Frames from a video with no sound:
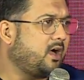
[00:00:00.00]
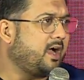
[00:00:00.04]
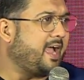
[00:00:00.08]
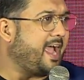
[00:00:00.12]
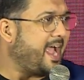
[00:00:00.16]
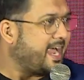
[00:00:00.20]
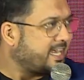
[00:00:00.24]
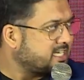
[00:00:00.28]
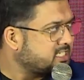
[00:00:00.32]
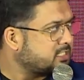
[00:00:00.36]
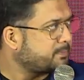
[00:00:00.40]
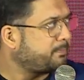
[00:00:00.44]

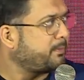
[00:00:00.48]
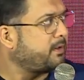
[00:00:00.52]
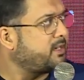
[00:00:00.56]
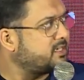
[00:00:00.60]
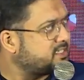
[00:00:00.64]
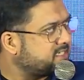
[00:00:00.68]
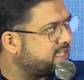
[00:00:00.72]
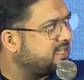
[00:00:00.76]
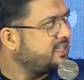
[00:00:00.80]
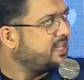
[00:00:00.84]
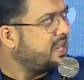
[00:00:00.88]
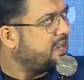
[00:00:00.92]
Experts
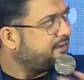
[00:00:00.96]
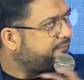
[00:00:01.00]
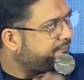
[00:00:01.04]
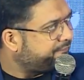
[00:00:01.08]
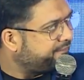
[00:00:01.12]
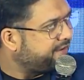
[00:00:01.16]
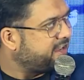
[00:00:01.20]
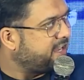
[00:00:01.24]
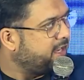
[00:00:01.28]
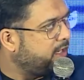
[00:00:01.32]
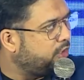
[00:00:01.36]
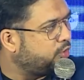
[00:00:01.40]
in that
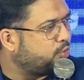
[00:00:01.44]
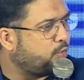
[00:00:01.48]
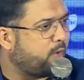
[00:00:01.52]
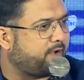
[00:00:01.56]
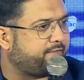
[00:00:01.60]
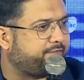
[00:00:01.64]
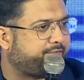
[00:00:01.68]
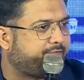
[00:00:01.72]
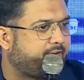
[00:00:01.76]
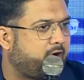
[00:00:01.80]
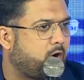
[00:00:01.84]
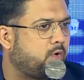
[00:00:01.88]
field who have
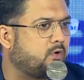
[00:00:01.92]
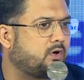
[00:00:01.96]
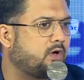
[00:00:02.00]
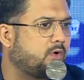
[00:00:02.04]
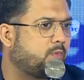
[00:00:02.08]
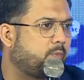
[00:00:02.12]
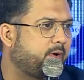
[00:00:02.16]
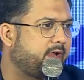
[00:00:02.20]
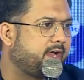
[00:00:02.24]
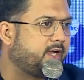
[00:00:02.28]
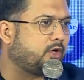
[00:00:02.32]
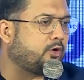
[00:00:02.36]
found a
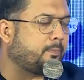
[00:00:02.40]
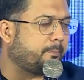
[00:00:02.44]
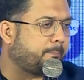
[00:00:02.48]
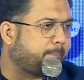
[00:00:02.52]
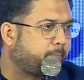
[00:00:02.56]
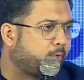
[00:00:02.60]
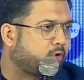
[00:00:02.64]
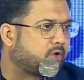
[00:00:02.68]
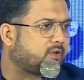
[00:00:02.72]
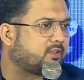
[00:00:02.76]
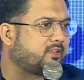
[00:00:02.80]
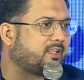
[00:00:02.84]
way to
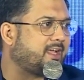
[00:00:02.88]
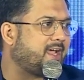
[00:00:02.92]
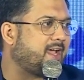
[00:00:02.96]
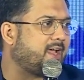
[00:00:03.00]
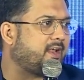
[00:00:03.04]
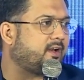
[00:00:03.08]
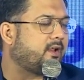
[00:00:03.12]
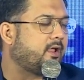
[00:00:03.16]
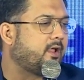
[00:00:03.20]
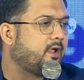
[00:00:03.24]
put their